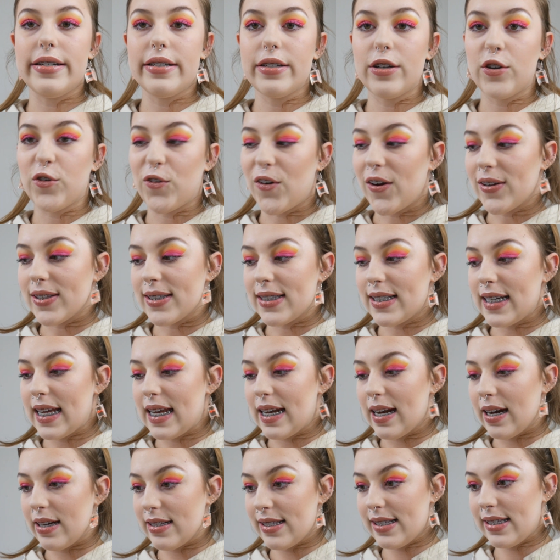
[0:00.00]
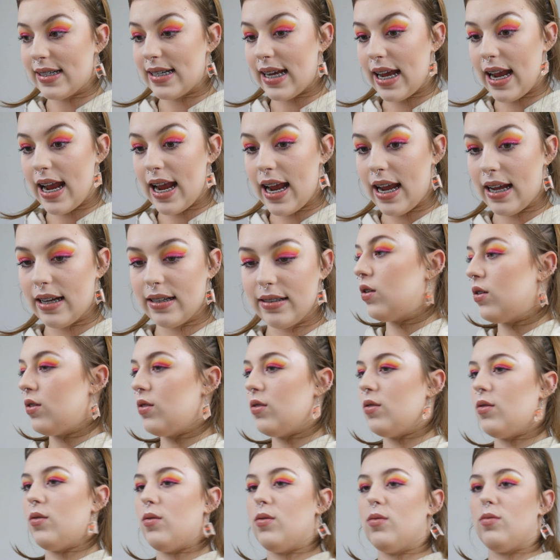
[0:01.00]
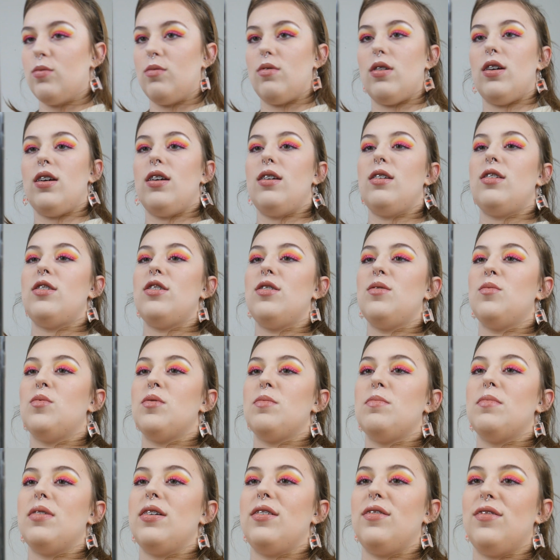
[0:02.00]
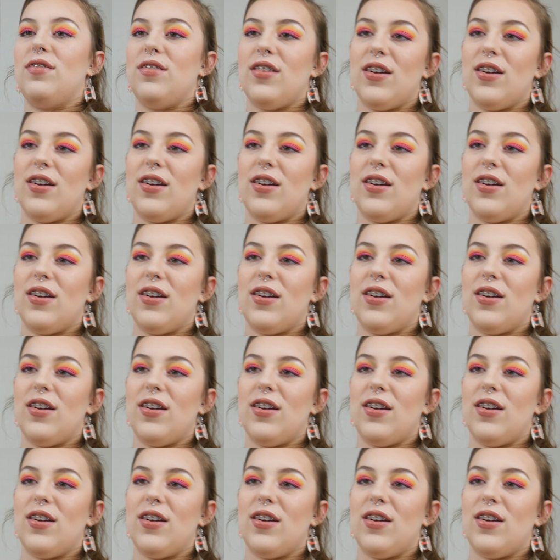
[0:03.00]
crusty dusty. Why do you want my phone?